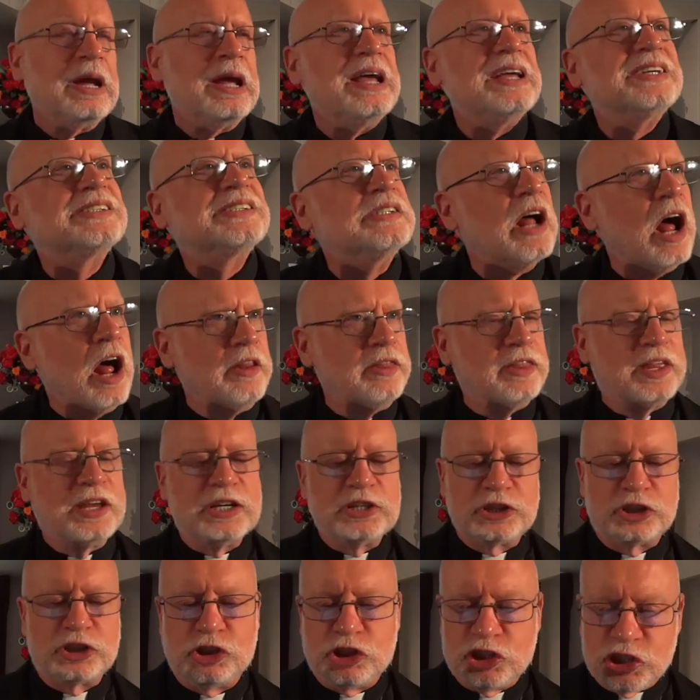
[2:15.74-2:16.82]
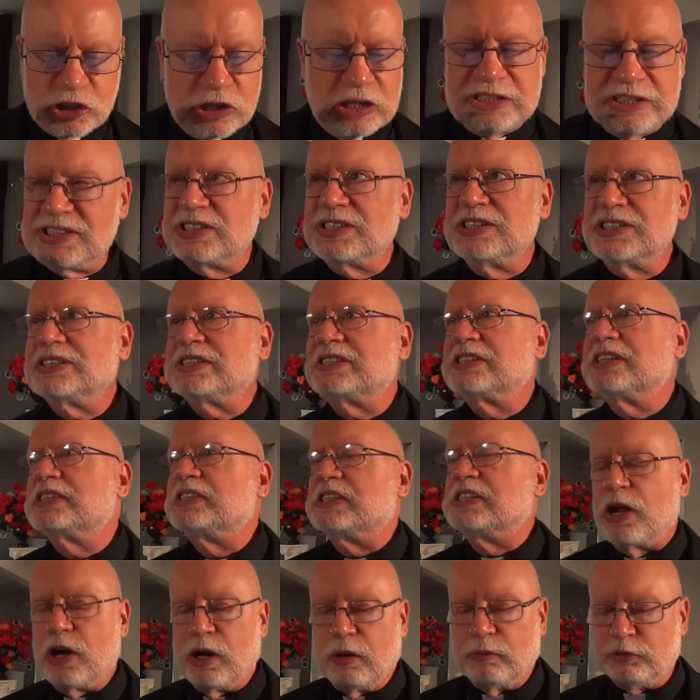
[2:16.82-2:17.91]
"Is not this Jesus, the
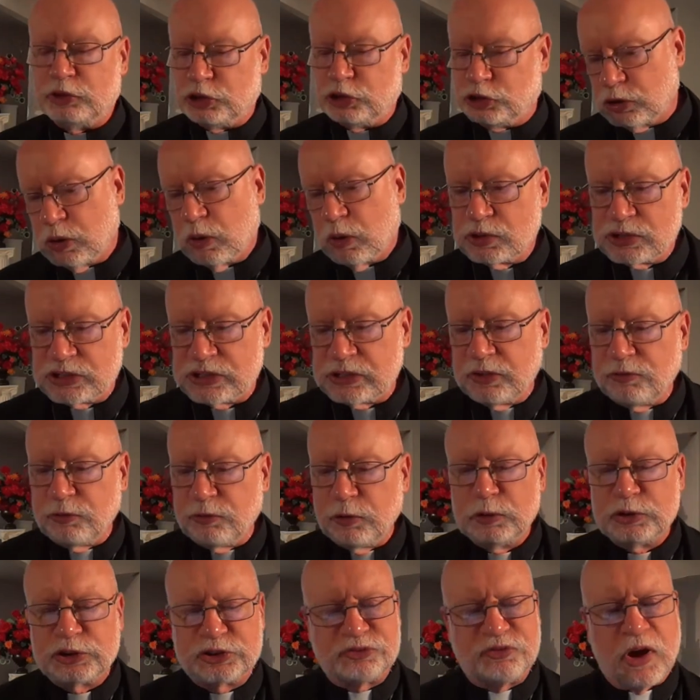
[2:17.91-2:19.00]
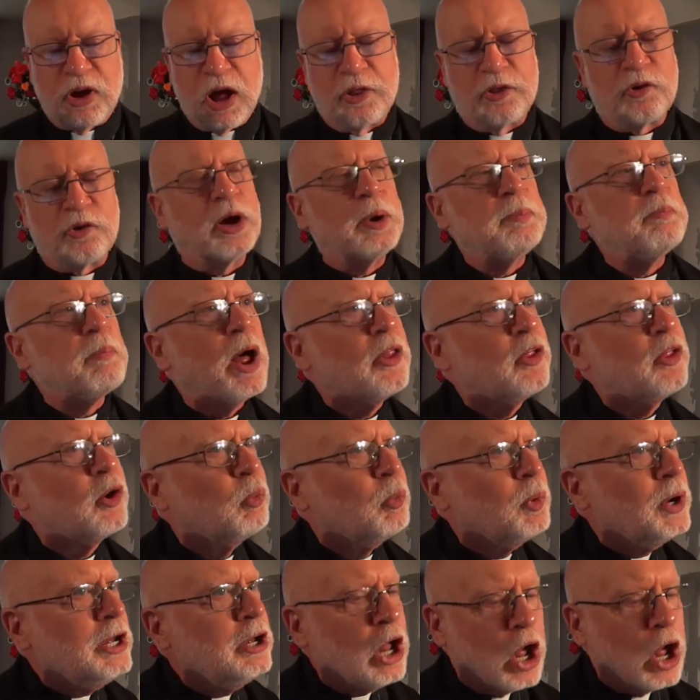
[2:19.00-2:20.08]
son of Joseph, whose father and mother
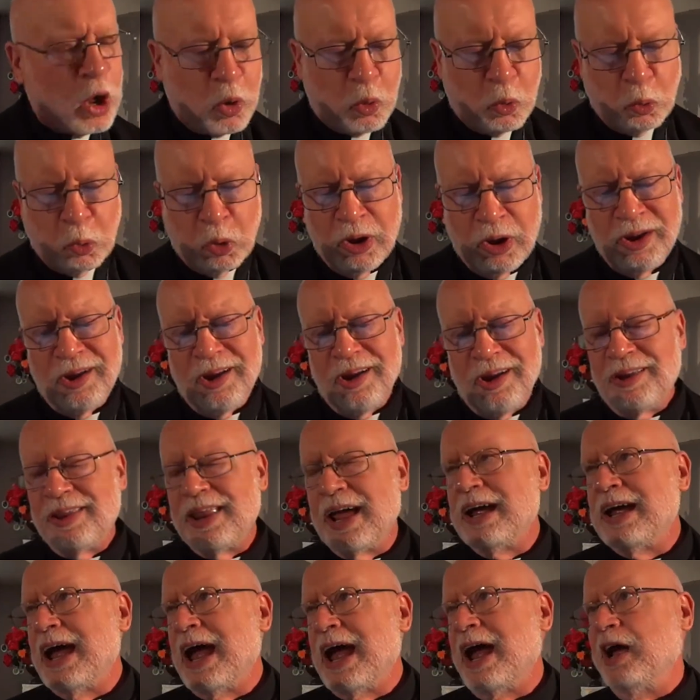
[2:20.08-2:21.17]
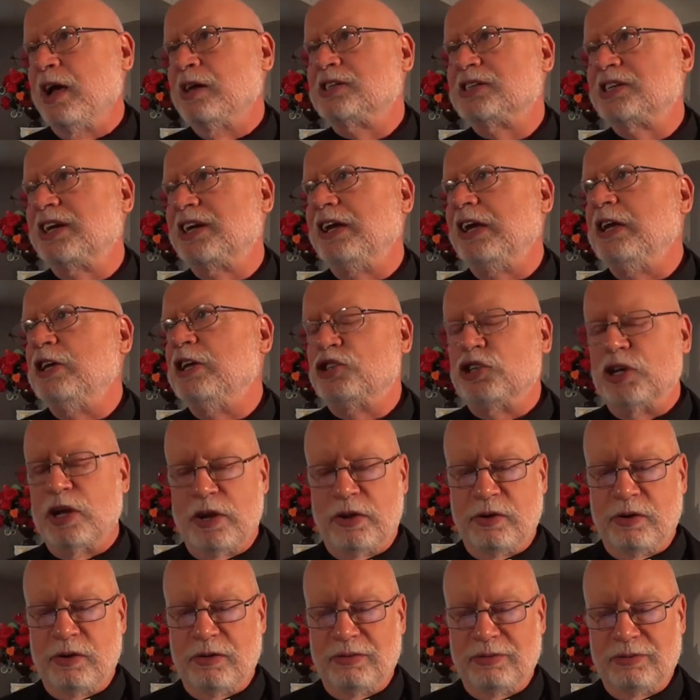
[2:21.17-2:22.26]
we know?" they ask each
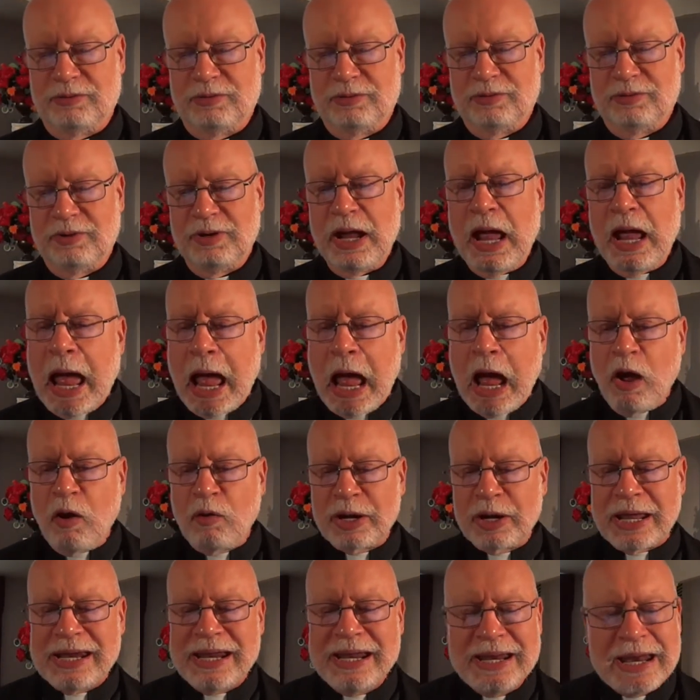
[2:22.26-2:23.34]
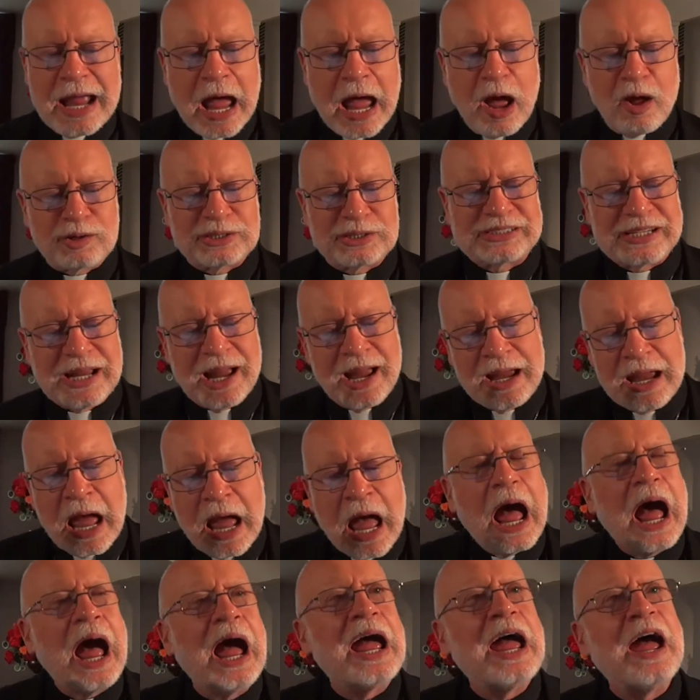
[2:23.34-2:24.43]
other. "How can he now say,
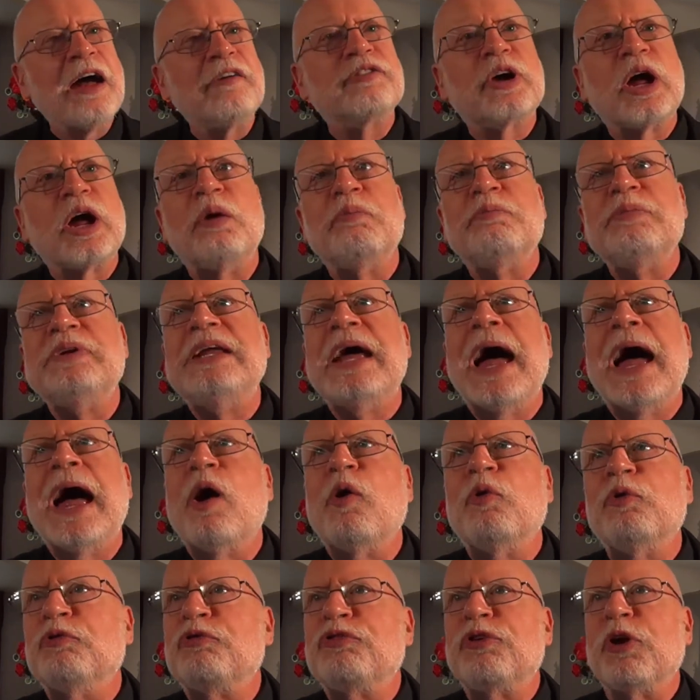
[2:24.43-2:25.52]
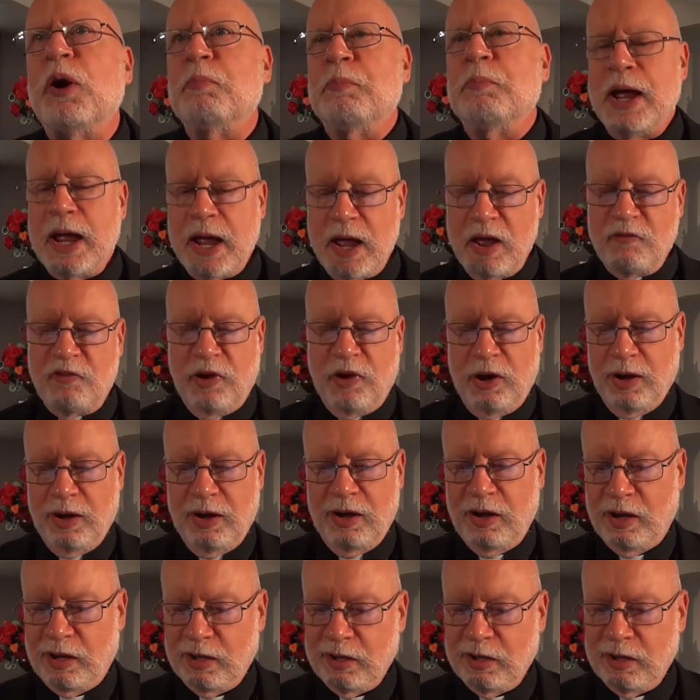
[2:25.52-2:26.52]
'I have come down from heaven'?"